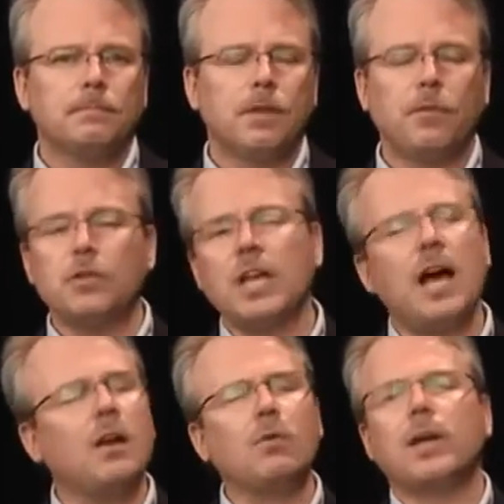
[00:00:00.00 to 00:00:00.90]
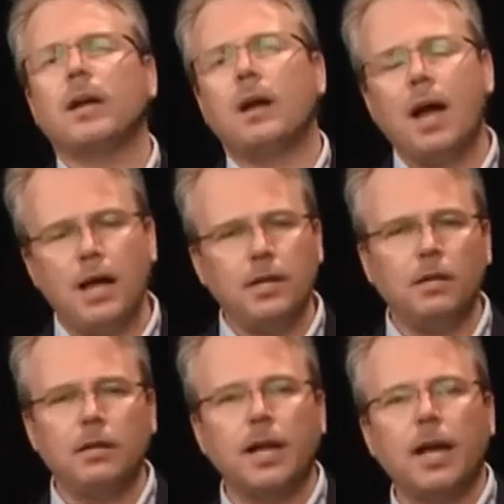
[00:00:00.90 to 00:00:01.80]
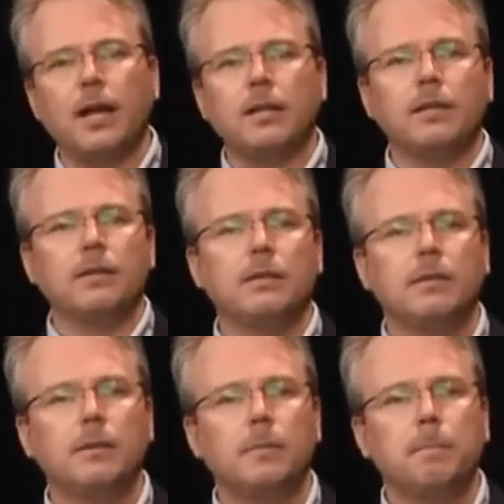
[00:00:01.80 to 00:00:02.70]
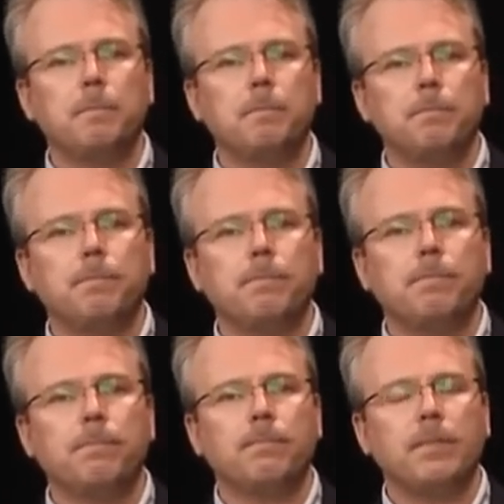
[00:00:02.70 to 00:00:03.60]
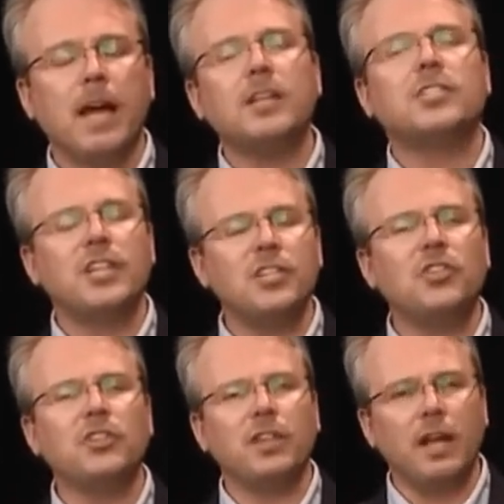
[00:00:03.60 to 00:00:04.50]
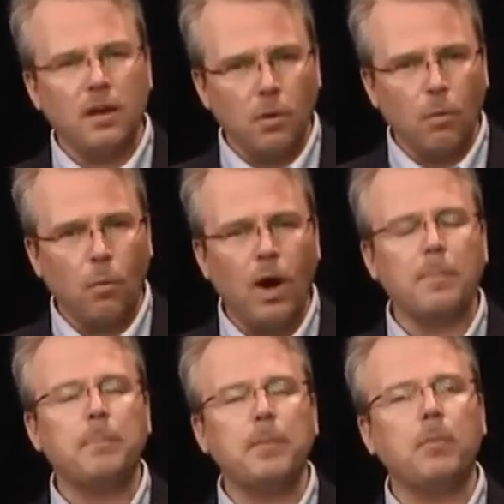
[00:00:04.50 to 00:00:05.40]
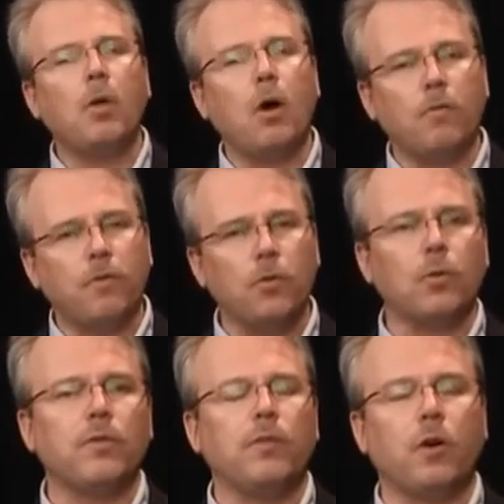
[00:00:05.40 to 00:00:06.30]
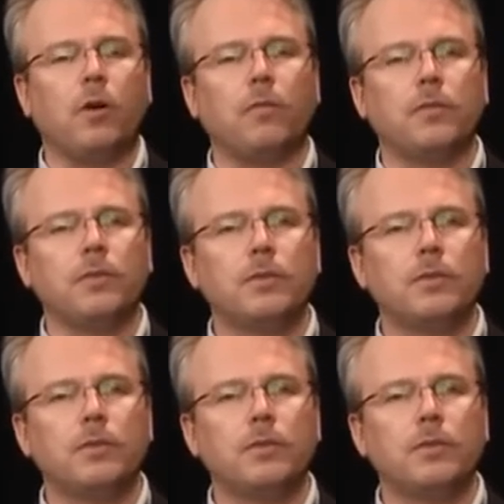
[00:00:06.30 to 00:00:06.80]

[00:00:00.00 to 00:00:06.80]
Now, folks, I don't care how you look at it, that is teaching that white people are further evolved,